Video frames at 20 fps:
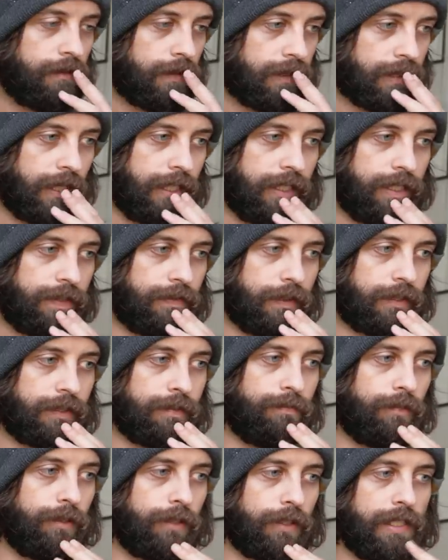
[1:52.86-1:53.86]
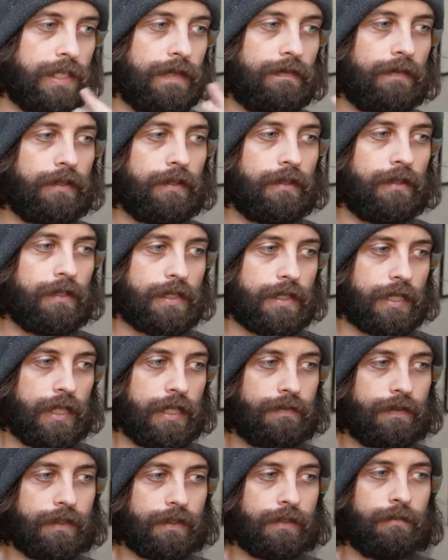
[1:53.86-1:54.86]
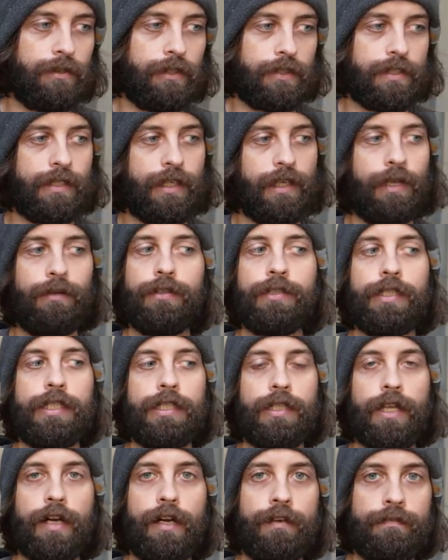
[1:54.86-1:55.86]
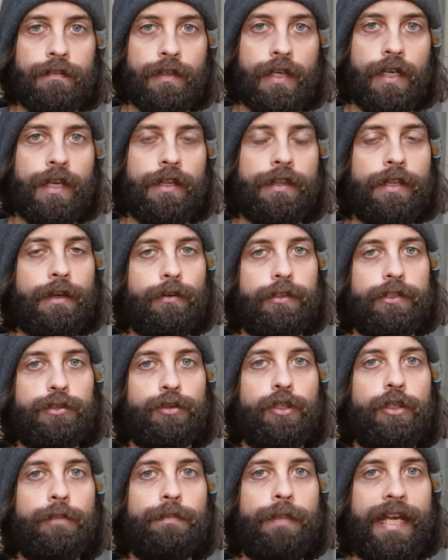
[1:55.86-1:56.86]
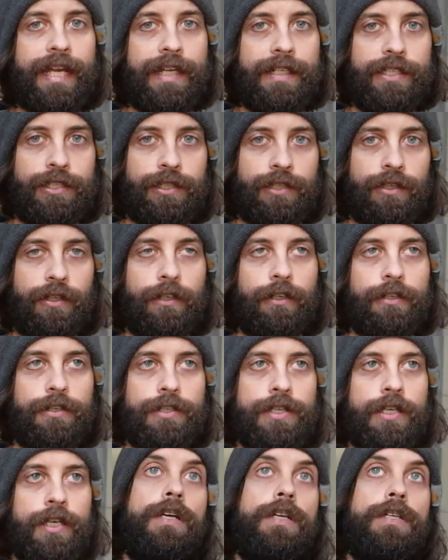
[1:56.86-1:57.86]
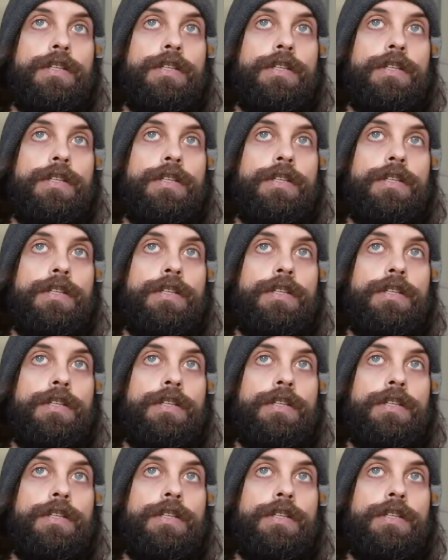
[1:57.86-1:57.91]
science fiction books, even the science fiction books that I really love, that were true page-turners.